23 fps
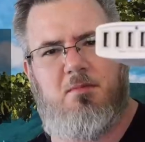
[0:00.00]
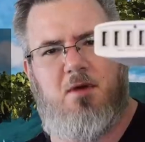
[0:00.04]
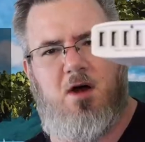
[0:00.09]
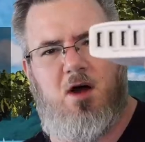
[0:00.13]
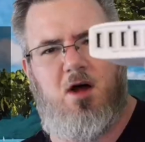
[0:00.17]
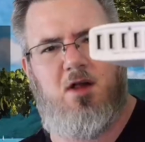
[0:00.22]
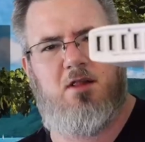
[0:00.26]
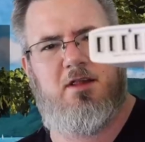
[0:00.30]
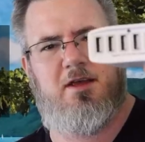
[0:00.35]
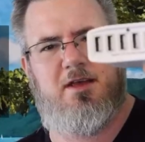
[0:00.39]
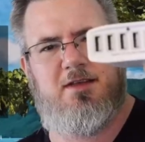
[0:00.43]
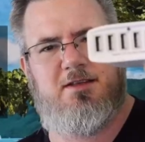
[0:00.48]
them
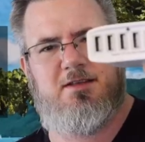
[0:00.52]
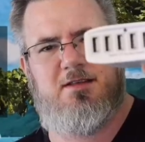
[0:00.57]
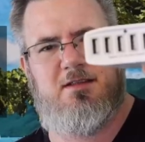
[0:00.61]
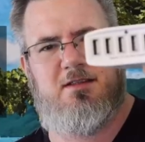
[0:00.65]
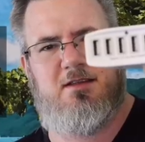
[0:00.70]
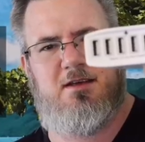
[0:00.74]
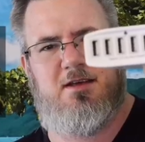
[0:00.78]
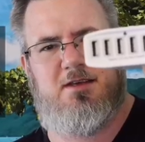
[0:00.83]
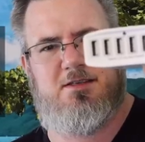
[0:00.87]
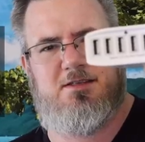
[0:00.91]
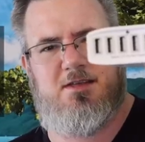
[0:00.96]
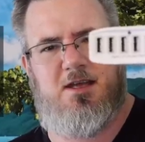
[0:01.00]
all into
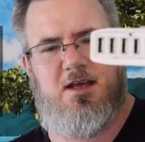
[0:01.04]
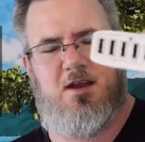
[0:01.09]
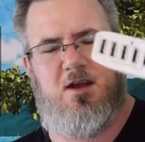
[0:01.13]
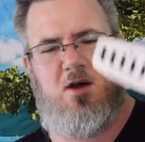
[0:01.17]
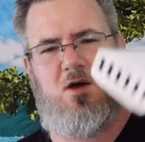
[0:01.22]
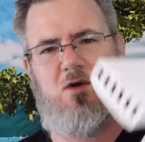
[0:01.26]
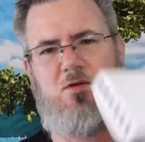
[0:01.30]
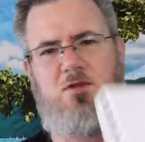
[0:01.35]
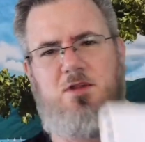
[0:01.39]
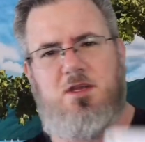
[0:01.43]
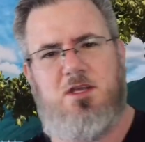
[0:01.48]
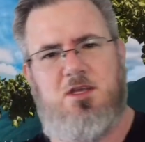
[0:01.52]
this and
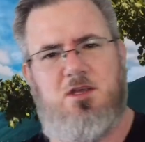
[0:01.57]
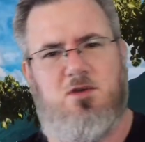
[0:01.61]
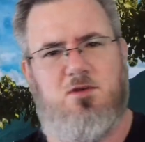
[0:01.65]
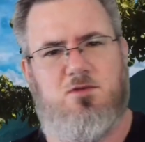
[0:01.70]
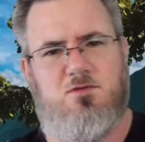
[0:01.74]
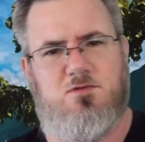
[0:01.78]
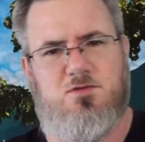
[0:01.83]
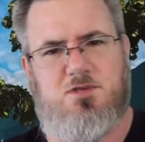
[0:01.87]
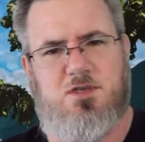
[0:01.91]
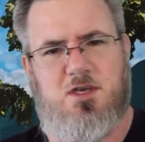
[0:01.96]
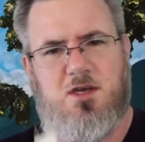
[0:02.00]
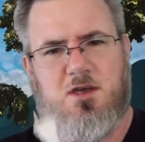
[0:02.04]
only
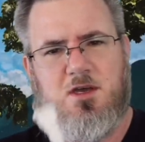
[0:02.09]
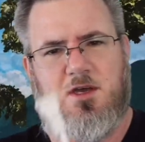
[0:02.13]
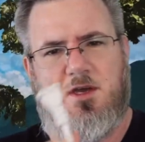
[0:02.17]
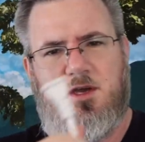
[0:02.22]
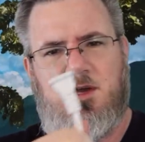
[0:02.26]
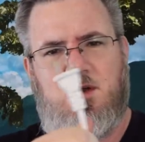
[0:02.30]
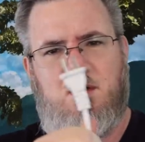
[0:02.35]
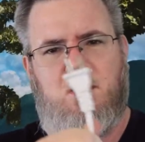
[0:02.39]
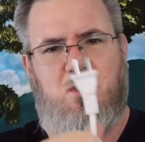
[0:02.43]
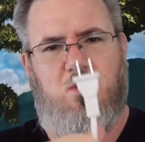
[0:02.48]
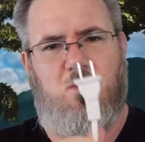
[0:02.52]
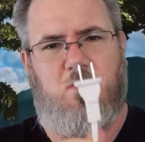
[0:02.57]
use
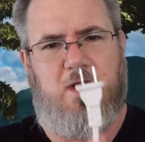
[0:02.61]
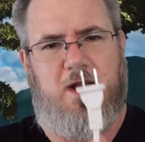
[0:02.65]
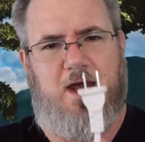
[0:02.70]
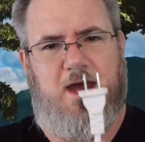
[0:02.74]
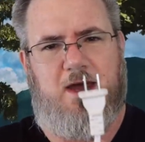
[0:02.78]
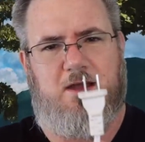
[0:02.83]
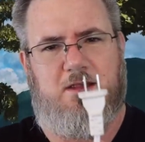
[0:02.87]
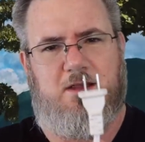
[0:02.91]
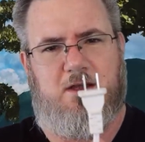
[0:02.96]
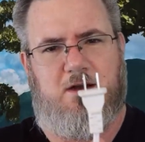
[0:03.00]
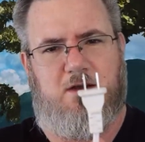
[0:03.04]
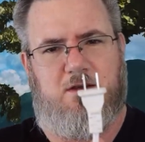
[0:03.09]
one
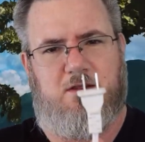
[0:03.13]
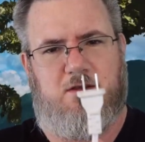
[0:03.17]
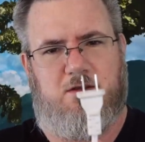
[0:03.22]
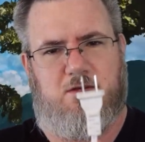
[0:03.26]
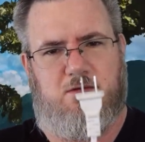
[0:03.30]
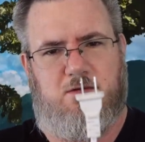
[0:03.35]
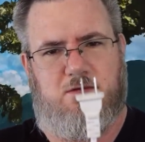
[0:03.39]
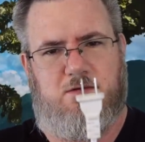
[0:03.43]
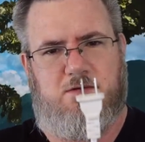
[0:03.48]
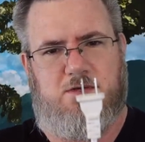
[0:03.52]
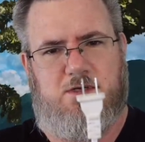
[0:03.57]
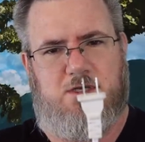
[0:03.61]
outlet on the
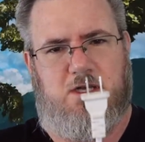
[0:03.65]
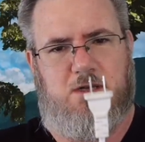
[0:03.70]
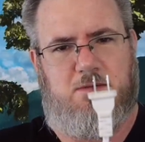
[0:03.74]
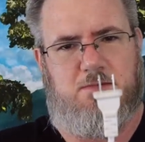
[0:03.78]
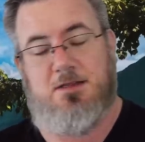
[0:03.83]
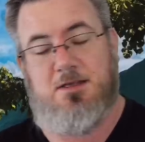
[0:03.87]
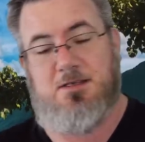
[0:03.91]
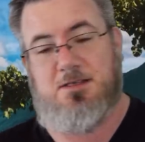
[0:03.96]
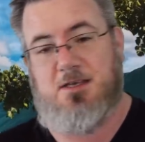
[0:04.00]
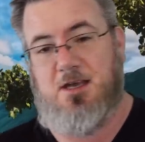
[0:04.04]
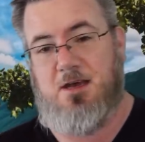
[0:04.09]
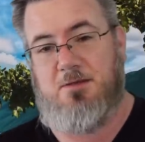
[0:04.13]
cruise ship.
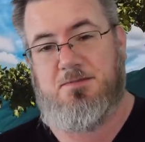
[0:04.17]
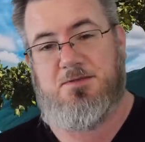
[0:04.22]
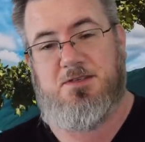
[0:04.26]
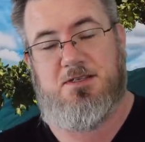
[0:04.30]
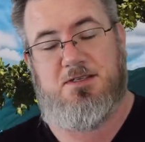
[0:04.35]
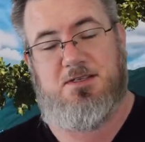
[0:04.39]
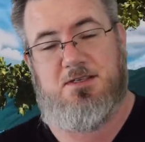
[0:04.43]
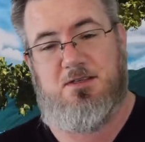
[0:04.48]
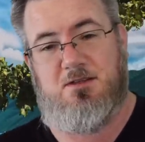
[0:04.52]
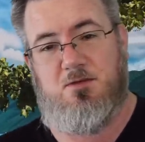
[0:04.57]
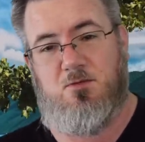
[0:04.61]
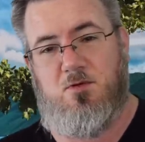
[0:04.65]
This helps
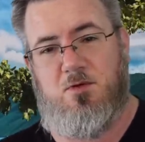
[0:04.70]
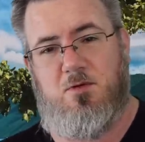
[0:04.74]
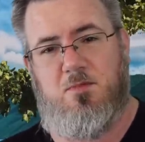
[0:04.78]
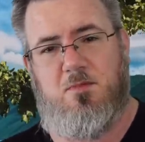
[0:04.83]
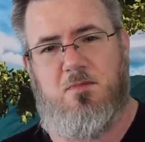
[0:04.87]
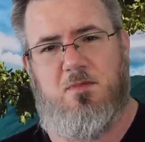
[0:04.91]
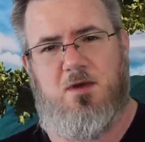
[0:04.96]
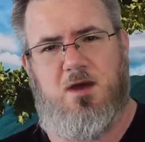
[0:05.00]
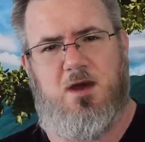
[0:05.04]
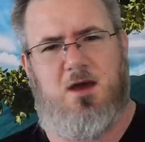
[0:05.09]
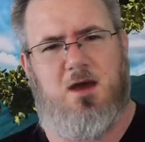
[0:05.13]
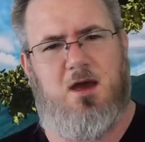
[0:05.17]
us in the
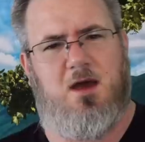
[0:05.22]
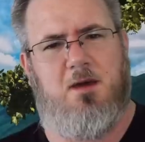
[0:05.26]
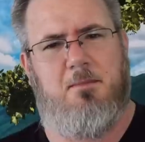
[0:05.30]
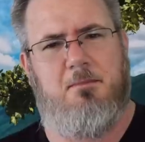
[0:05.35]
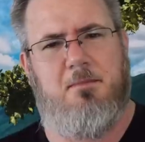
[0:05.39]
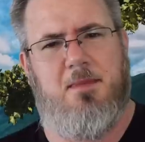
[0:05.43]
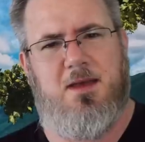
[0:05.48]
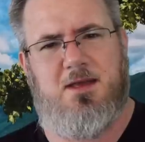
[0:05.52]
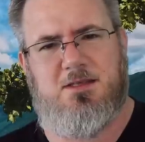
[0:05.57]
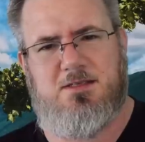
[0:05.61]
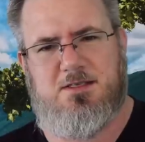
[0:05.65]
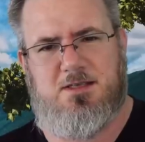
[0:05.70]
room uh,
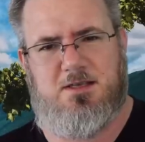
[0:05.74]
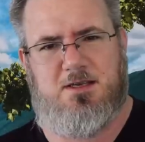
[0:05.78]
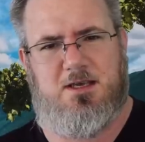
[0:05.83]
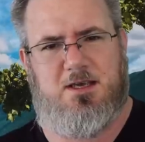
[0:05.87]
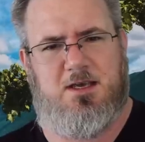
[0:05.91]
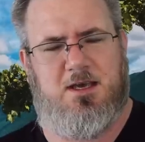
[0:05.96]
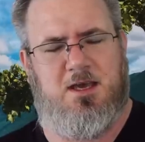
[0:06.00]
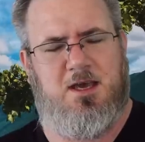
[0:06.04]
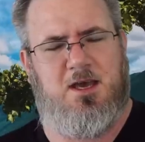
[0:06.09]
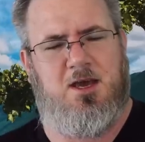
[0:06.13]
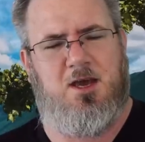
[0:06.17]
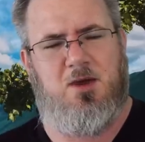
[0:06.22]

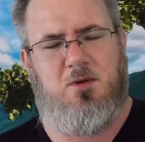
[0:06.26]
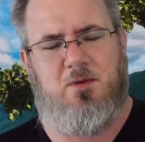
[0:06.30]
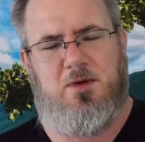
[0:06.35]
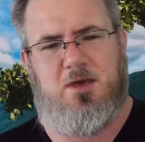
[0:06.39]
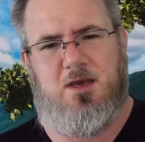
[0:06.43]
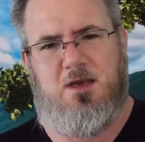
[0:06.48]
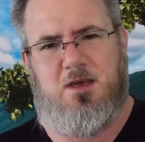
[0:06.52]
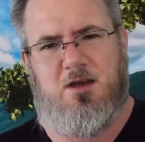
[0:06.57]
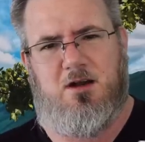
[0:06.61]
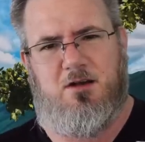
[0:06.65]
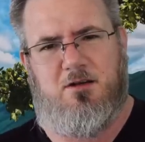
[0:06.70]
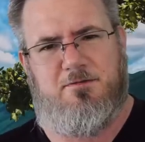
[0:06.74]
immensely. We
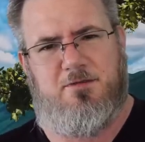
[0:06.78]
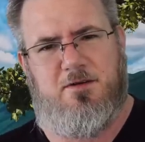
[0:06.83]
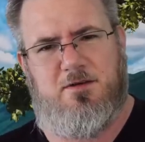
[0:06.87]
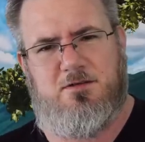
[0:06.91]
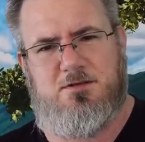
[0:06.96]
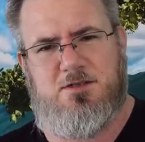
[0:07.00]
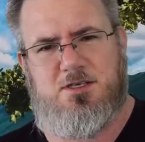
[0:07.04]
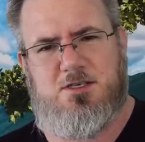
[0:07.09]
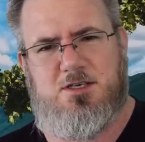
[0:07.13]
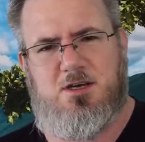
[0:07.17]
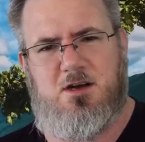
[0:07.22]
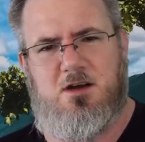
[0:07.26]
can get our
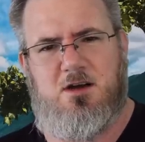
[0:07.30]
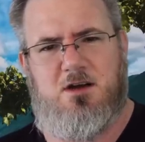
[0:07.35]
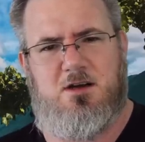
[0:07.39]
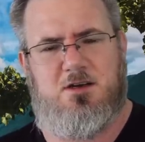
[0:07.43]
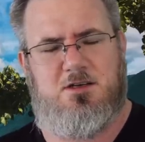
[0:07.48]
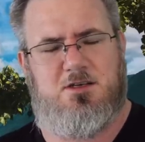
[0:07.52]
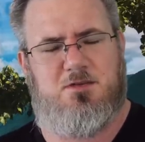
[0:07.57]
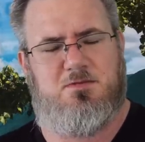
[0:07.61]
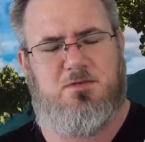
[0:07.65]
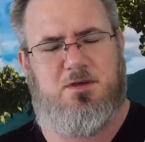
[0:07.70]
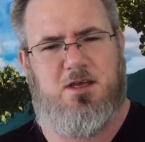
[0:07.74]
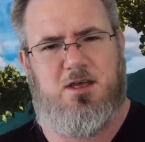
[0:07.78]
phones
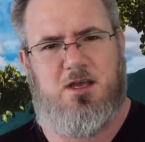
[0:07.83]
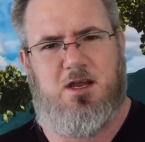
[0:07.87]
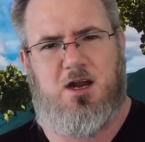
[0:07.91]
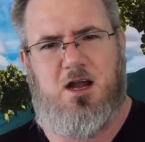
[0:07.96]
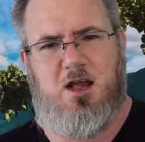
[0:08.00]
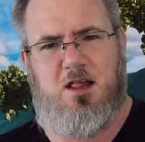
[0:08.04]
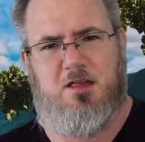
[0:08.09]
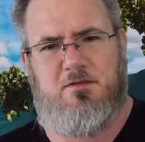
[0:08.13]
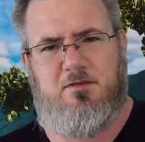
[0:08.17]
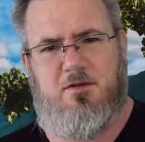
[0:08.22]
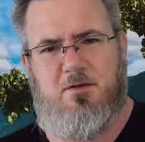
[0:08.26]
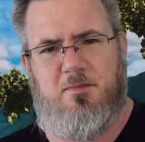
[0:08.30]
charged, we can get
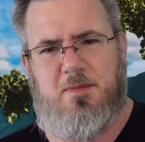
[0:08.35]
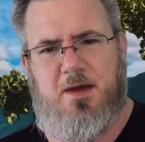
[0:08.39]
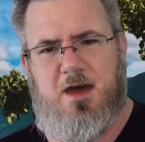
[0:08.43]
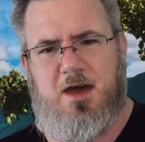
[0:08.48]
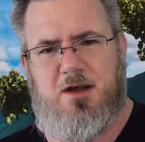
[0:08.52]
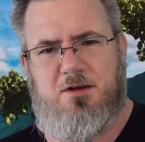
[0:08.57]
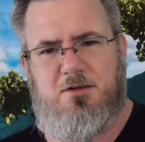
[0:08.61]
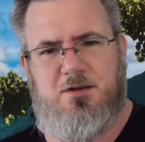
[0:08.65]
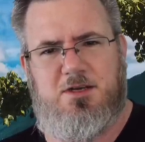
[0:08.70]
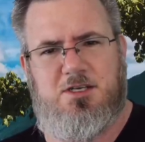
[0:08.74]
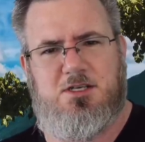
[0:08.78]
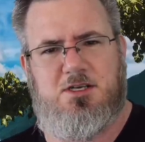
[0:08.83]
all of our
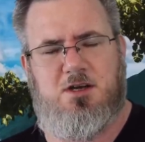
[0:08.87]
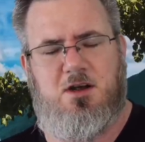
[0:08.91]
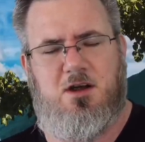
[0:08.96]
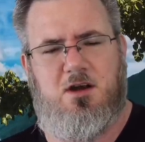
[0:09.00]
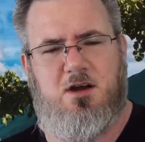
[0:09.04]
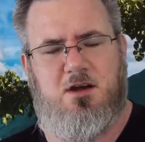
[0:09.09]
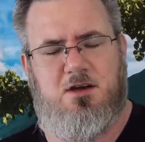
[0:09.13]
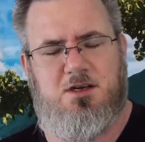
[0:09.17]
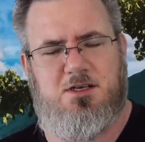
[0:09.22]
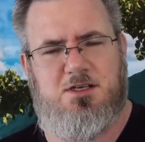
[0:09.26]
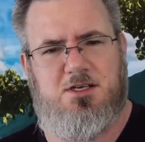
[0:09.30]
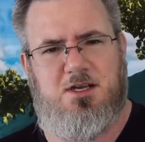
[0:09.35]
batteries
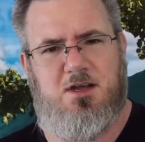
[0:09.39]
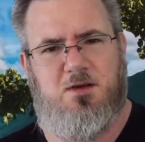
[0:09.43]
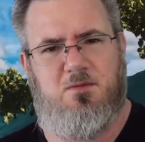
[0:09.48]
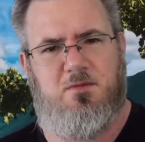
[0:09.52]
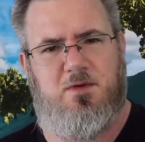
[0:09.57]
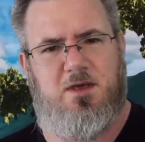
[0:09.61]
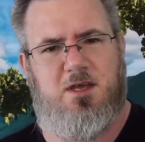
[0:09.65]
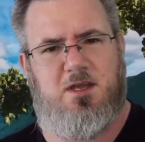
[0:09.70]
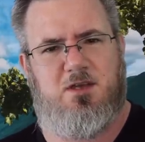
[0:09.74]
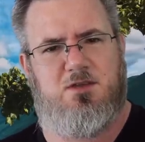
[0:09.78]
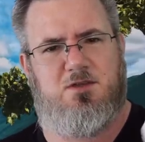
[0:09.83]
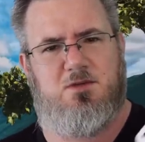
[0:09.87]
charged, and
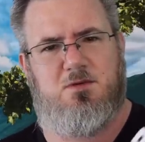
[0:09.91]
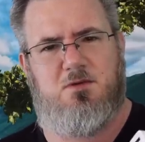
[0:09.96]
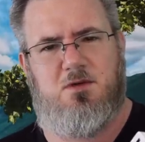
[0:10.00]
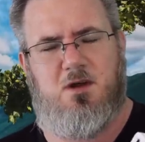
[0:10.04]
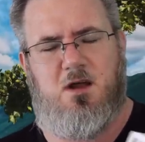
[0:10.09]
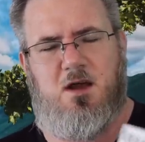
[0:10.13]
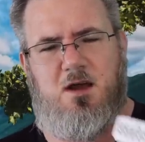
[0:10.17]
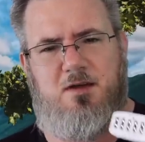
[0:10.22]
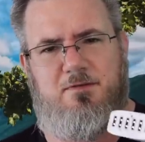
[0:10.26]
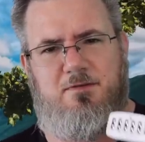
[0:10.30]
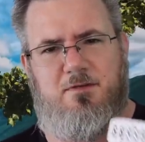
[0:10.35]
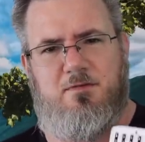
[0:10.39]
we can do it
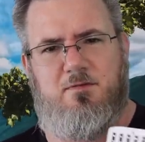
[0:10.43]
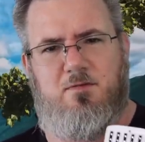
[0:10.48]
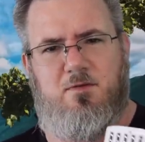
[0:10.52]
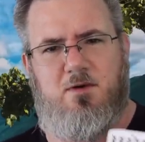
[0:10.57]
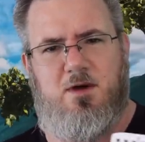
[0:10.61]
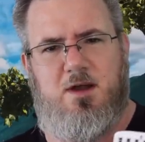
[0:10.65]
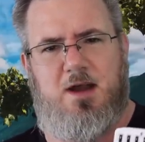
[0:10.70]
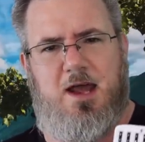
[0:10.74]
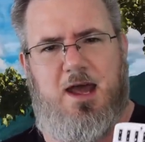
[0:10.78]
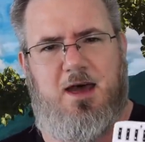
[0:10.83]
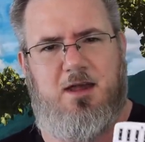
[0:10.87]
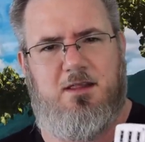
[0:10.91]
off of
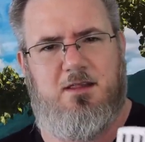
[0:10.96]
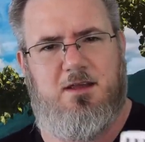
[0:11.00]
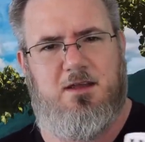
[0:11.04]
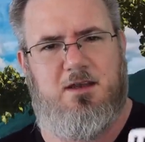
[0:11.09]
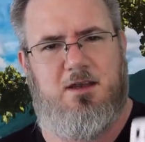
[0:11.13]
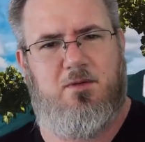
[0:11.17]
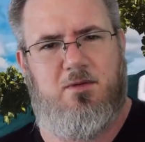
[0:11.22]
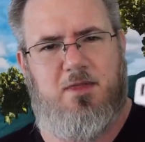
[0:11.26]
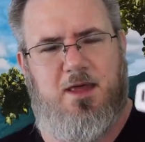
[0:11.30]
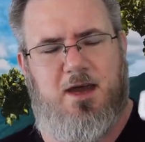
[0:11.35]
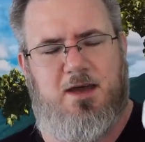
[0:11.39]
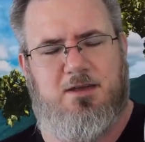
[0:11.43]
one
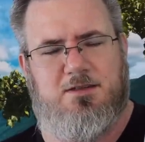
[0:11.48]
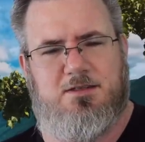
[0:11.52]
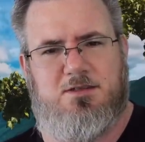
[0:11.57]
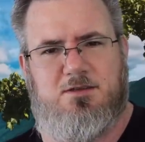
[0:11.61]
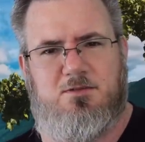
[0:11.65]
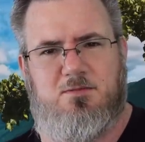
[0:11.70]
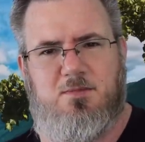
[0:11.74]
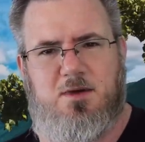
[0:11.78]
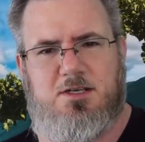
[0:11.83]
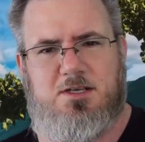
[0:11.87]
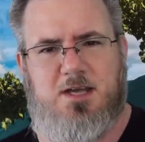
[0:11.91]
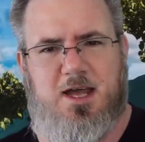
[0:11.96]
outlet without
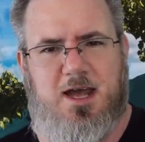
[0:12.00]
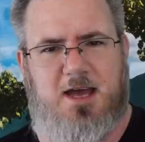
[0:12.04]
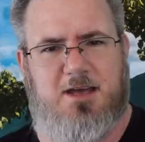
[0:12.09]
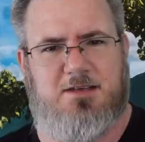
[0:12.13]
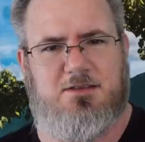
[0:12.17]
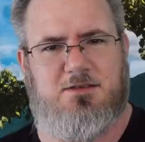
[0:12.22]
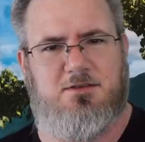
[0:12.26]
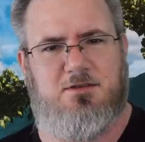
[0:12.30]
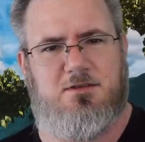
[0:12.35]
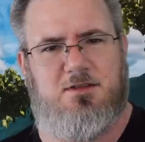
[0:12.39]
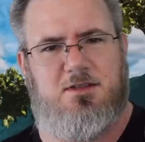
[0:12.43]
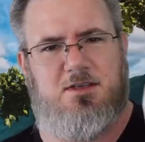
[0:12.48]
too much
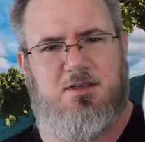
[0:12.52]
hassle.